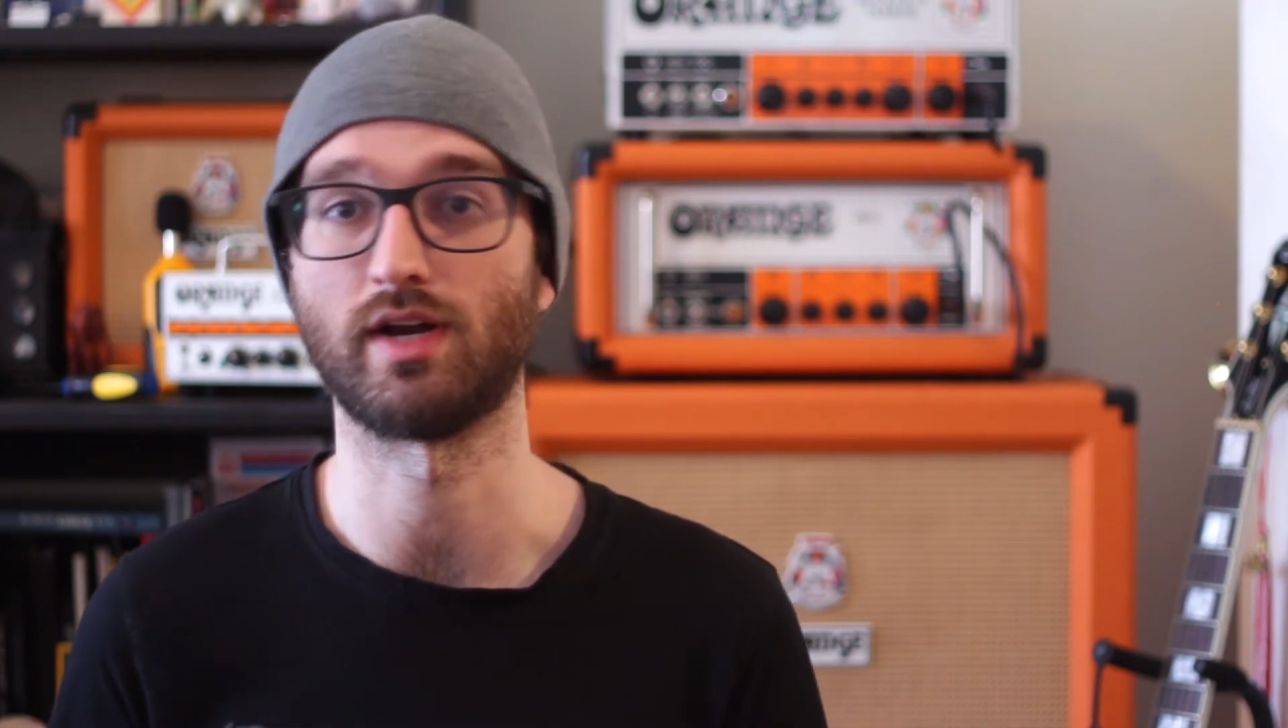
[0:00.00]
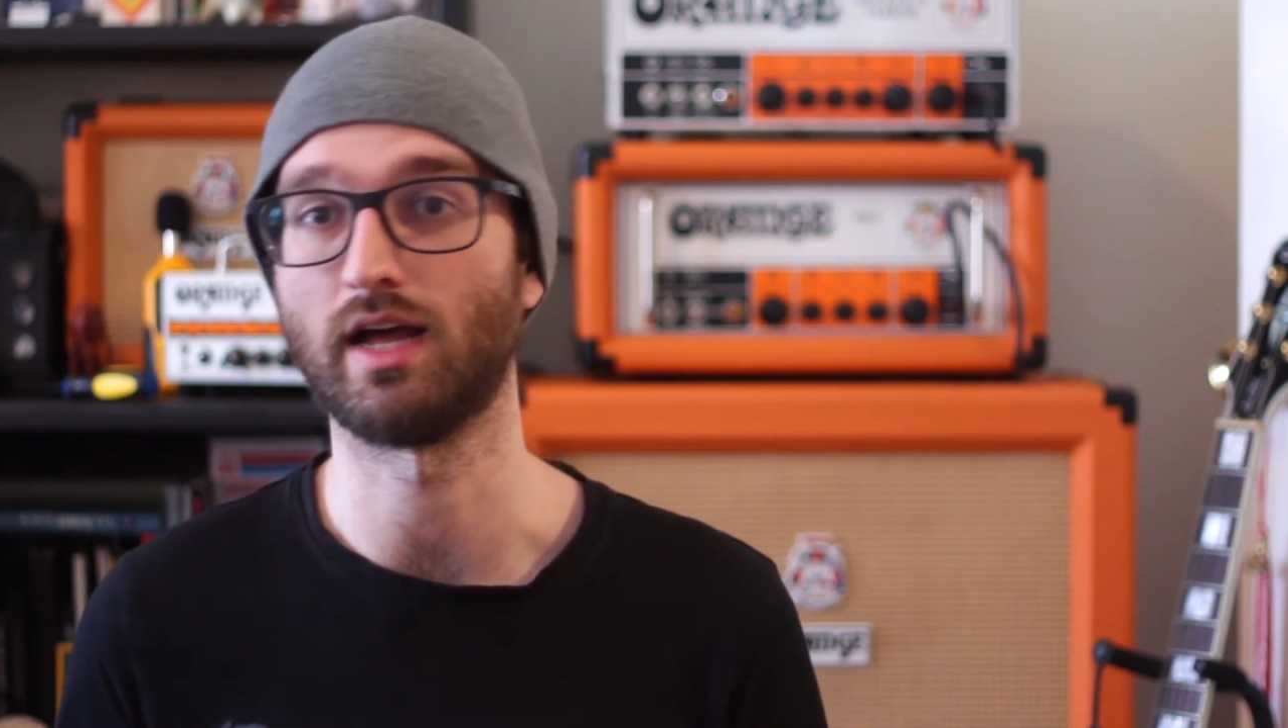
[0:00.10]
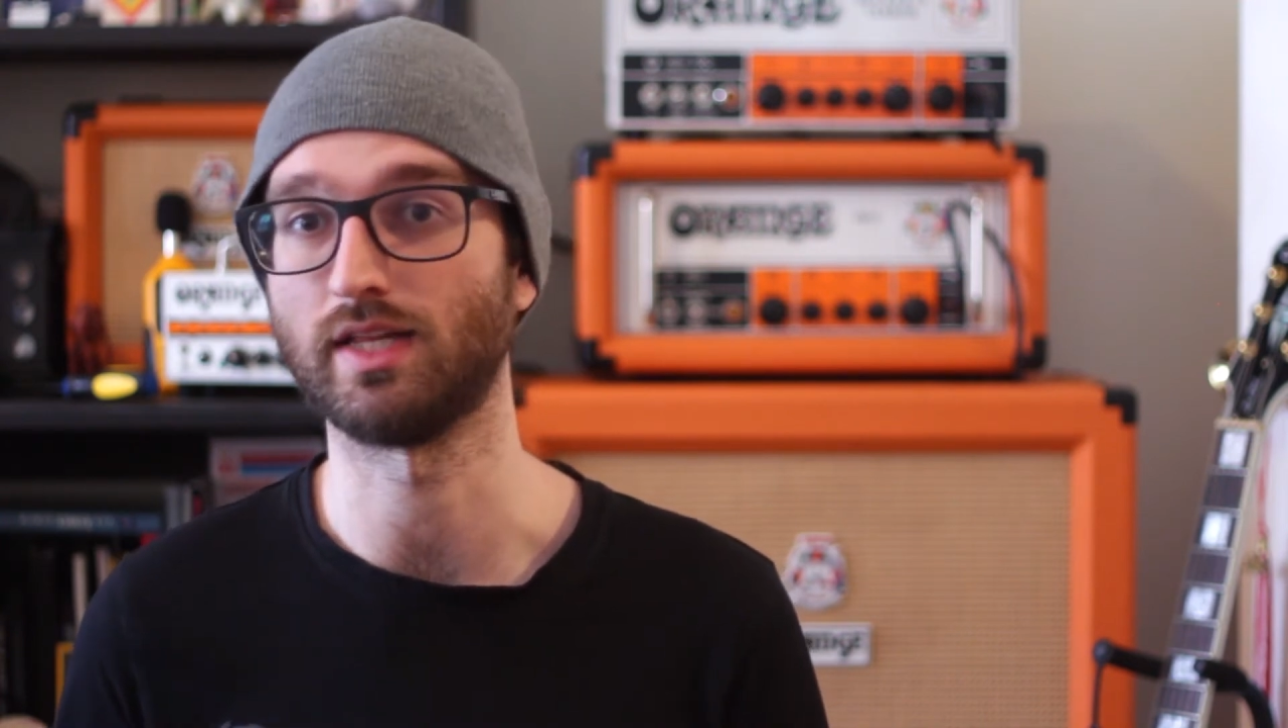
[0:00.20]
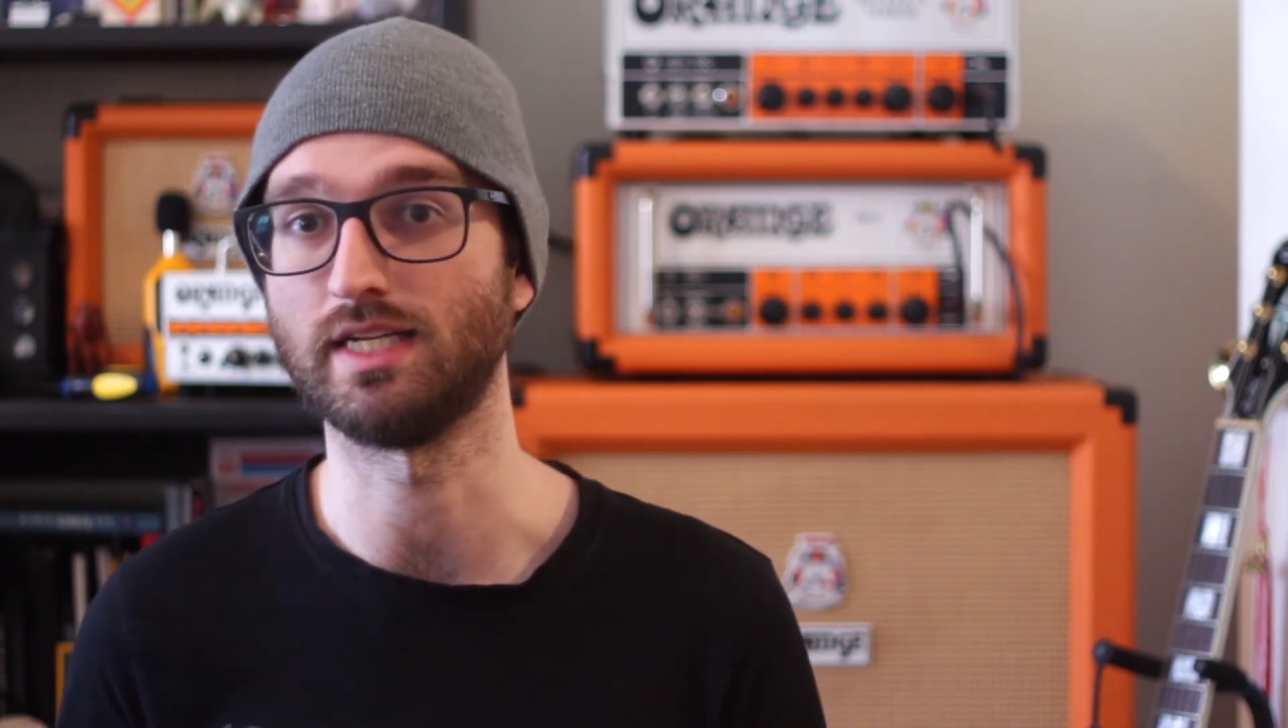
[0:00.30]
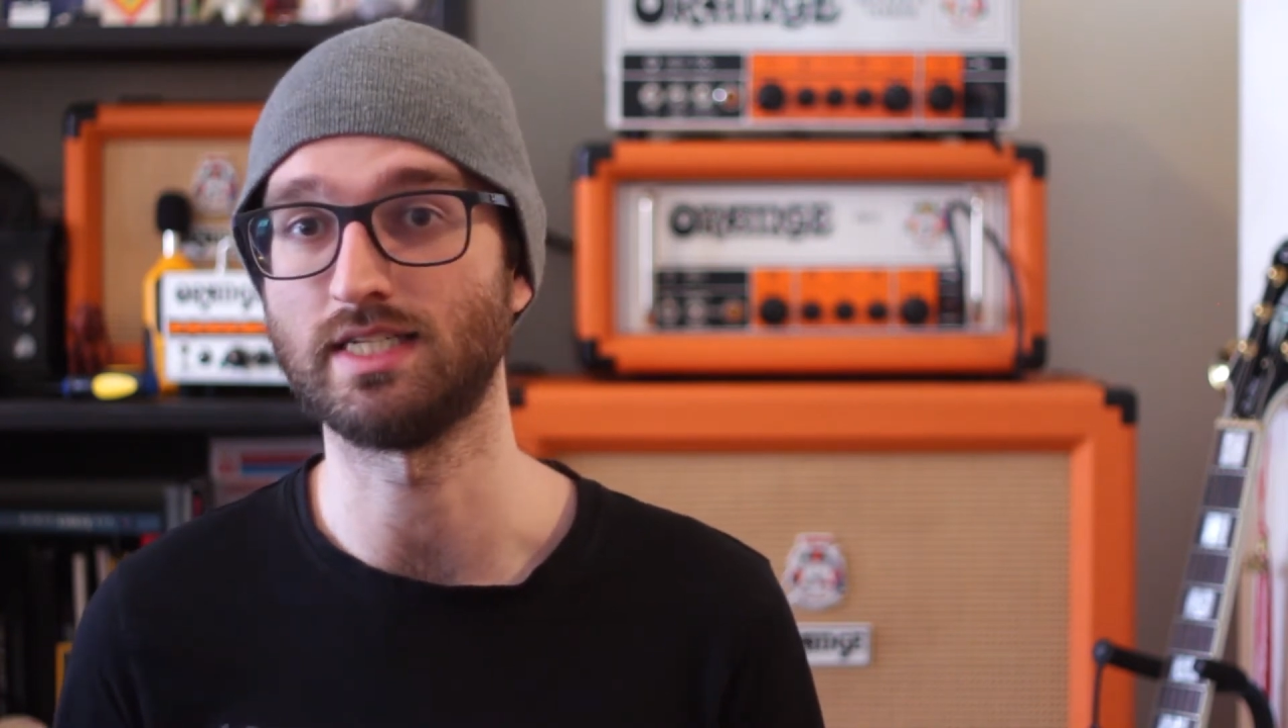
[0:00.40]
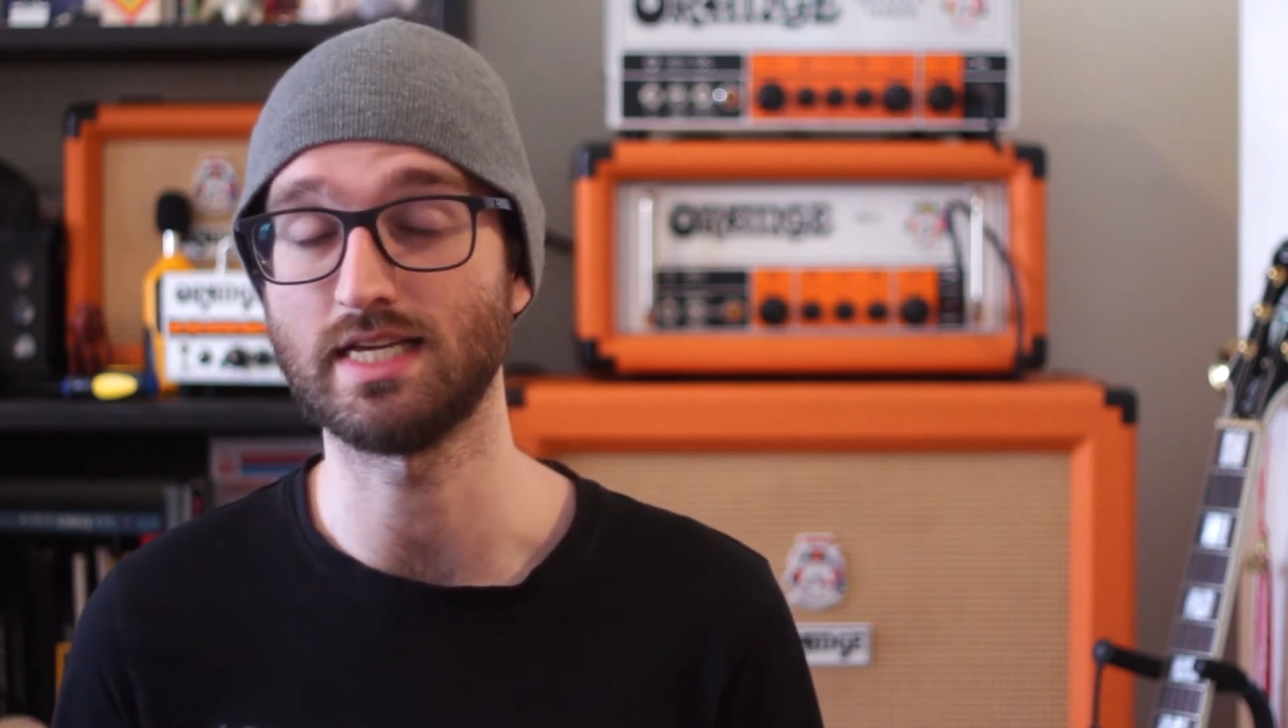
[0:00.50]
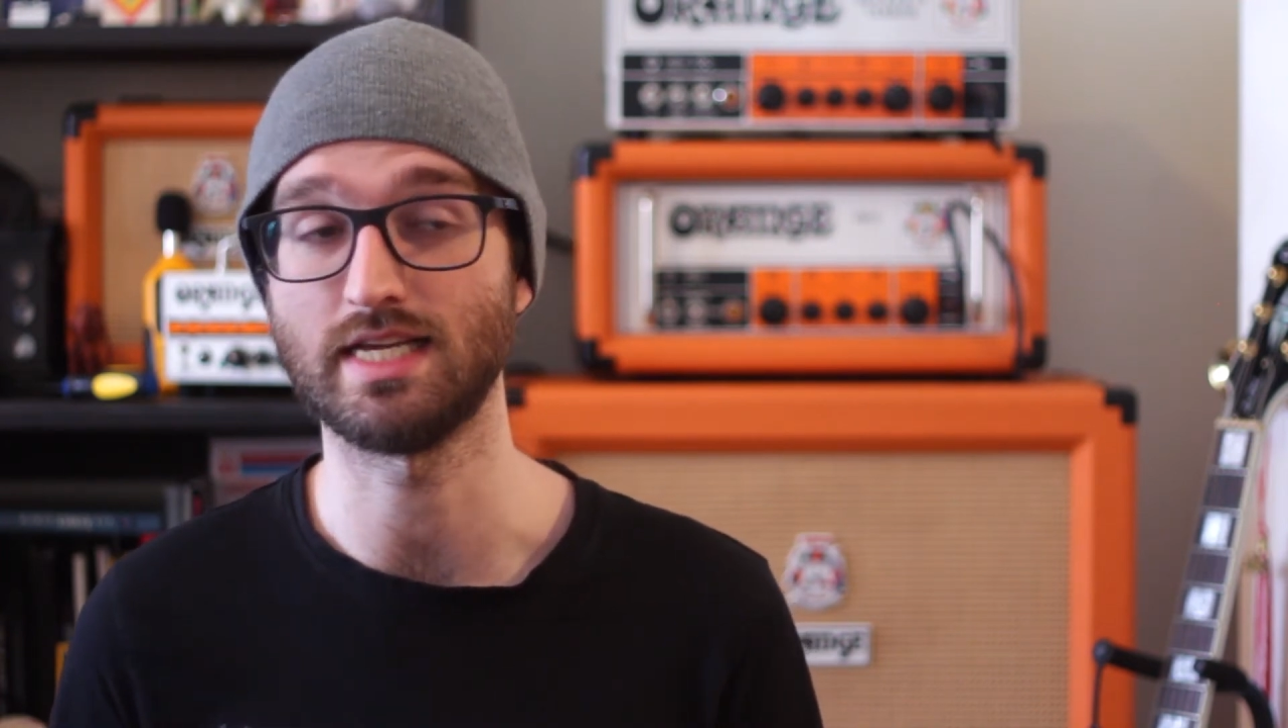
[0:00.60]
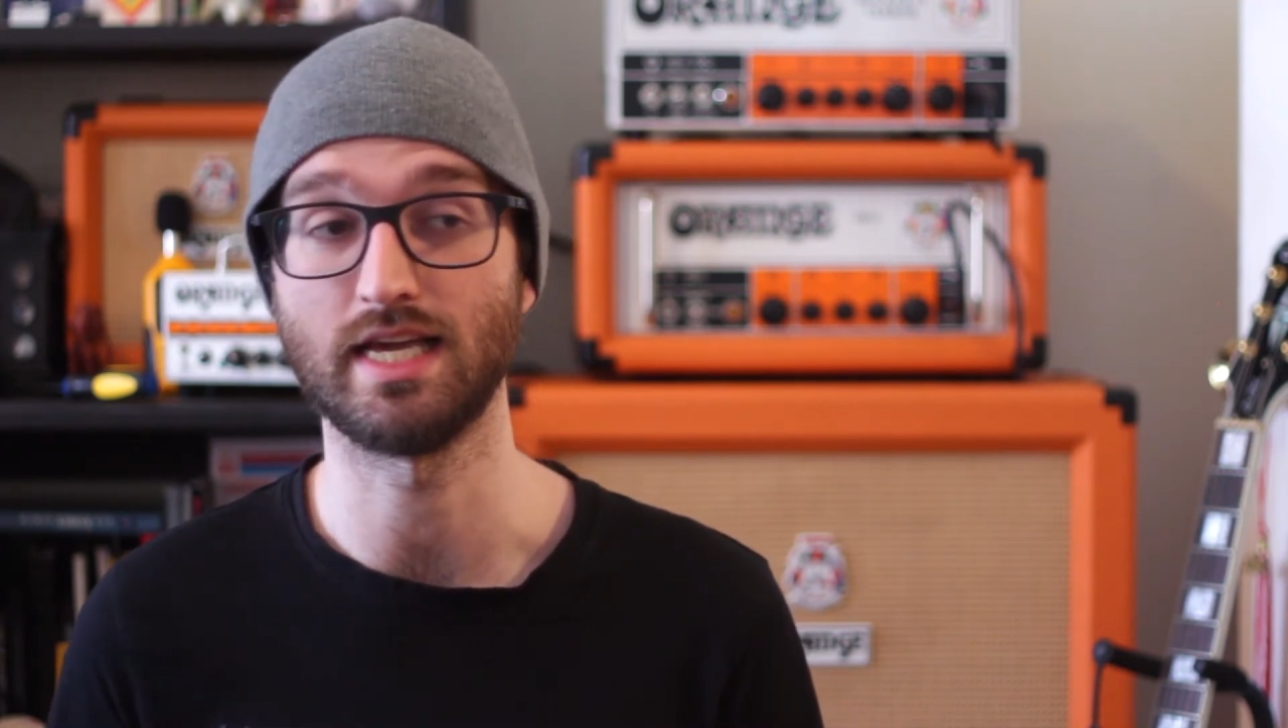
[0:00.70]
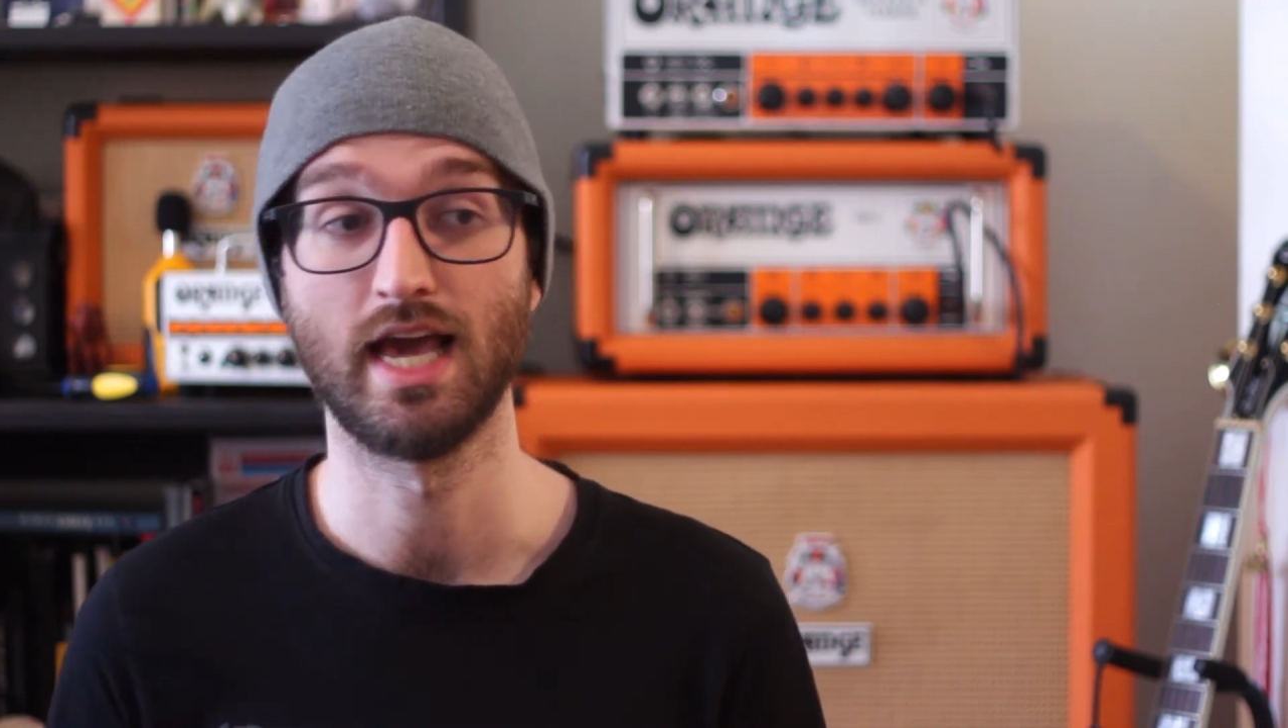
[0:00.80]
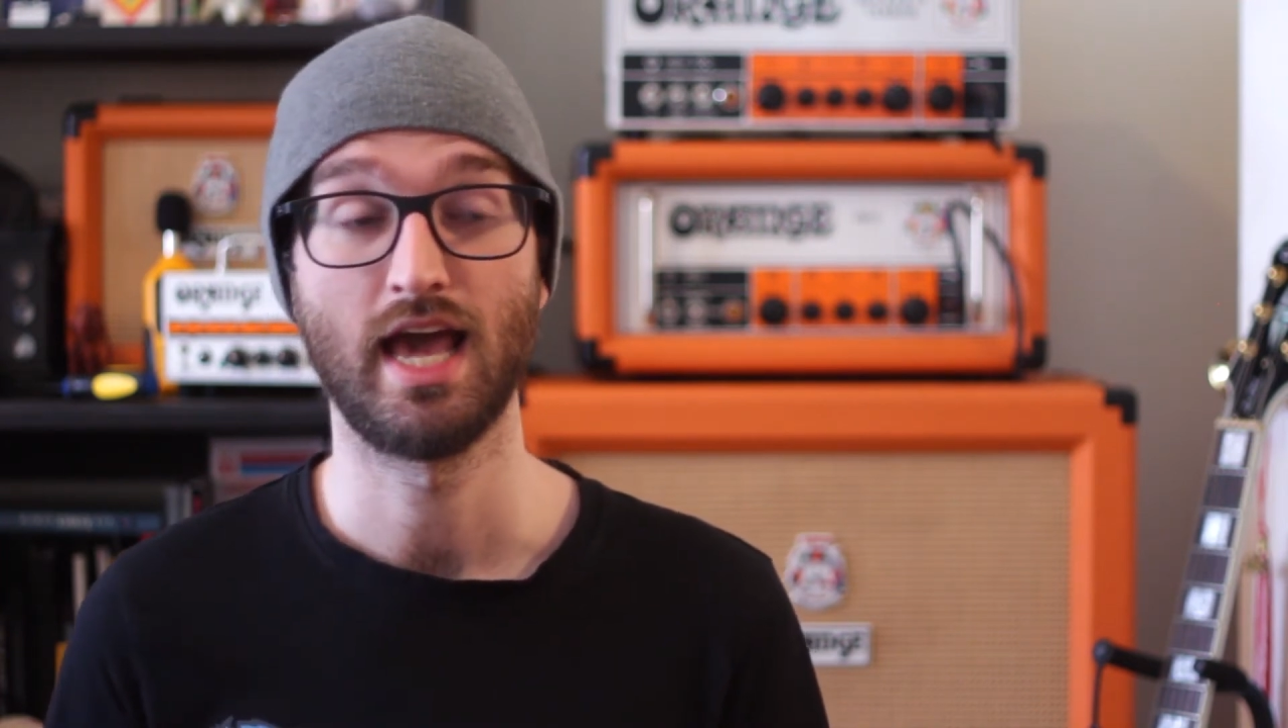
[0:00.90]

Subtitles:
LED,